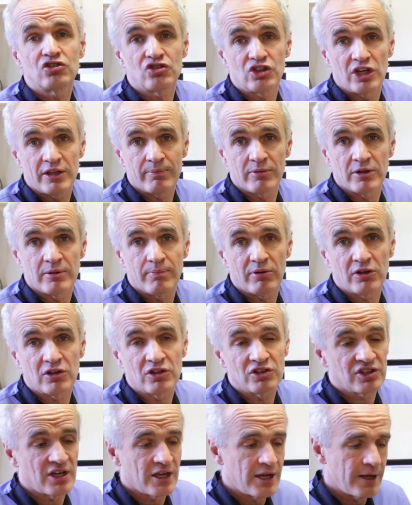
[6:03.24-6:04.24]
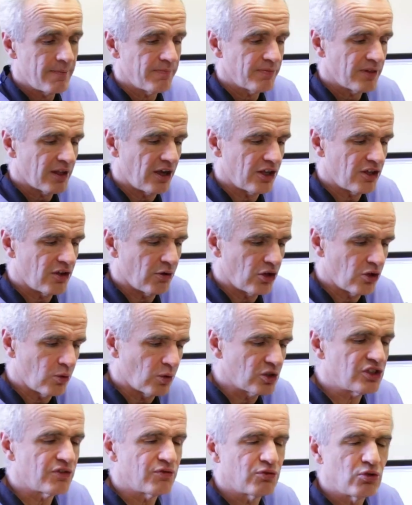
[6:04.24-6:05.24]
treatment, because
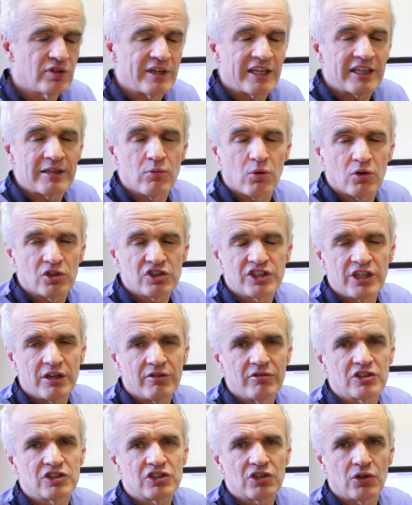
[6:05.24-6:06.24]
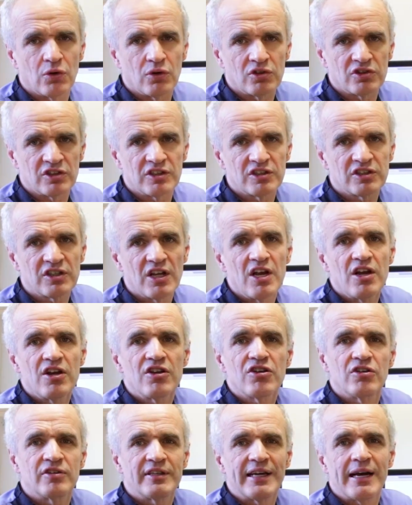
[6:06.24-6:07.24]
once you've ruled out the more serious causes,
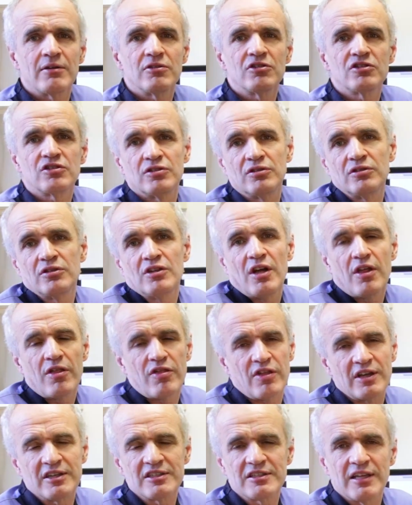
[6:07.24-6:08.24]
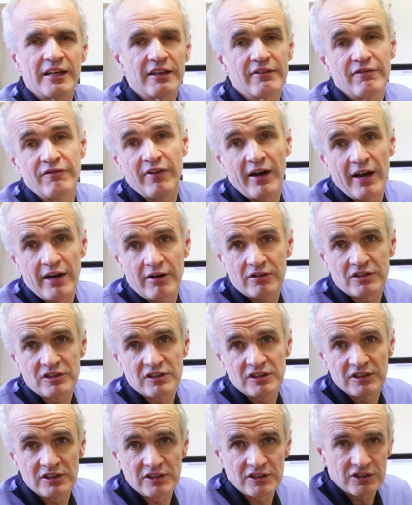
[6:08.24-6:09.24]
you're down to things like
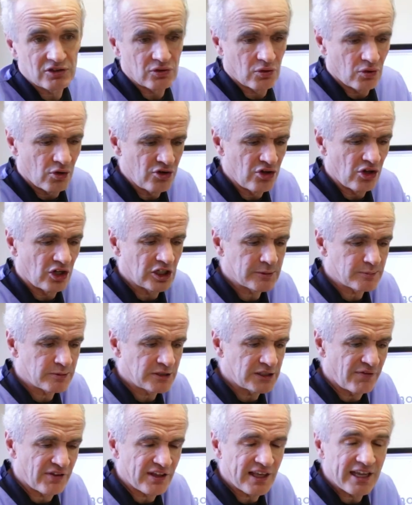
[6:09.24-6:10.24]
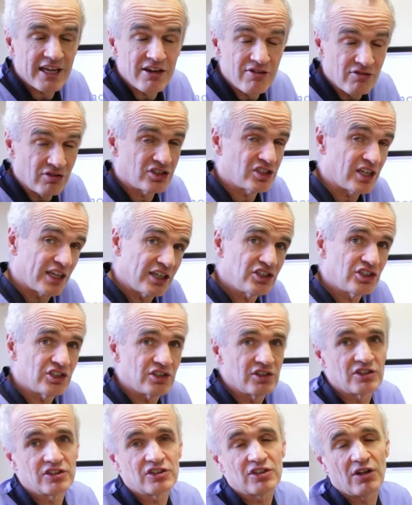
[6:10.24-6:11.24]
viruses or non-specific
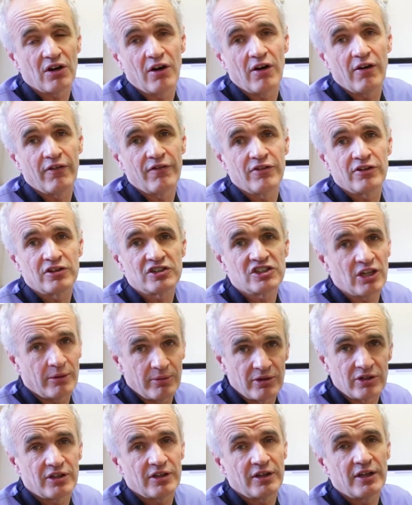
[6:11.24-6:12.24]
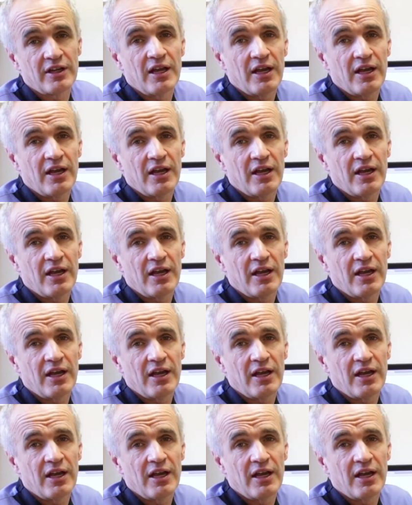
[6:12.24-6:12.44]
irritations of the stomach,